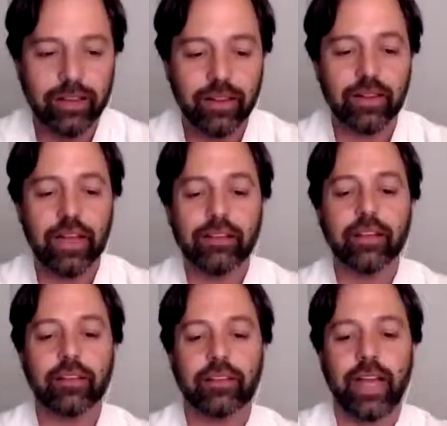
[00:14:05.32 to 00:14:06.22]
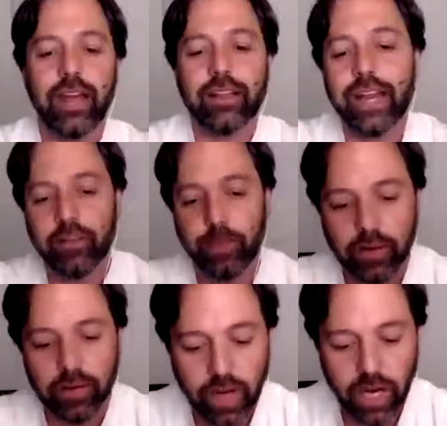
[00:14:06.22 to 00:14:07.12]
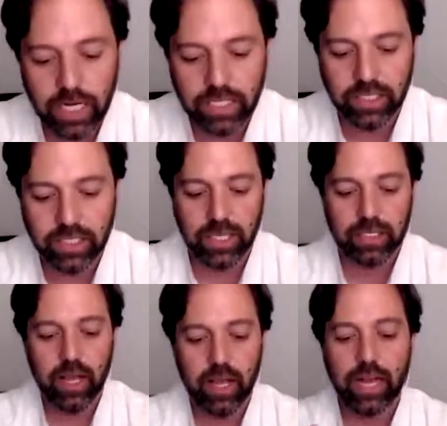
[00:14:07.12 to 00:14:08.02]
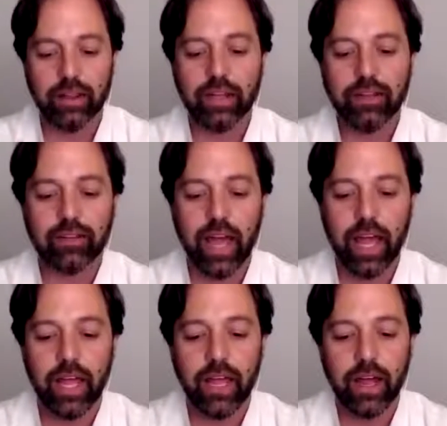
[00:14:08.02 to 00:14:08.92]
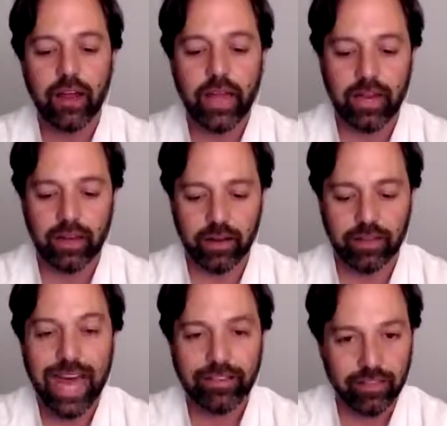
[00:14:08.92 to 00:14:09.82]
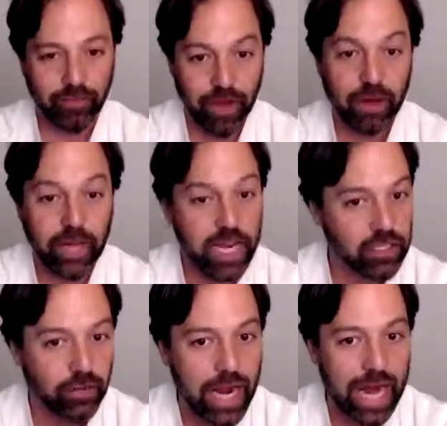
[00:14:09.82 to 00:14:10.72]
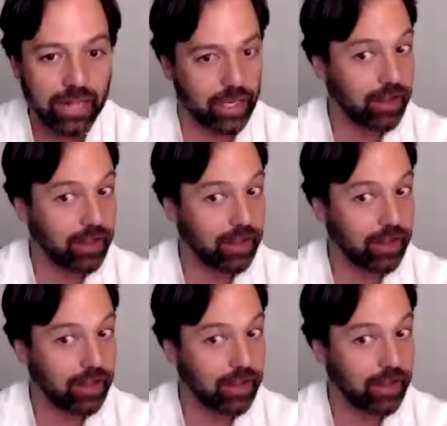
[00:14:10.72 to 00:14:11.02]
let's take that experience of consciousness, and let's say that that's the foundation of reality.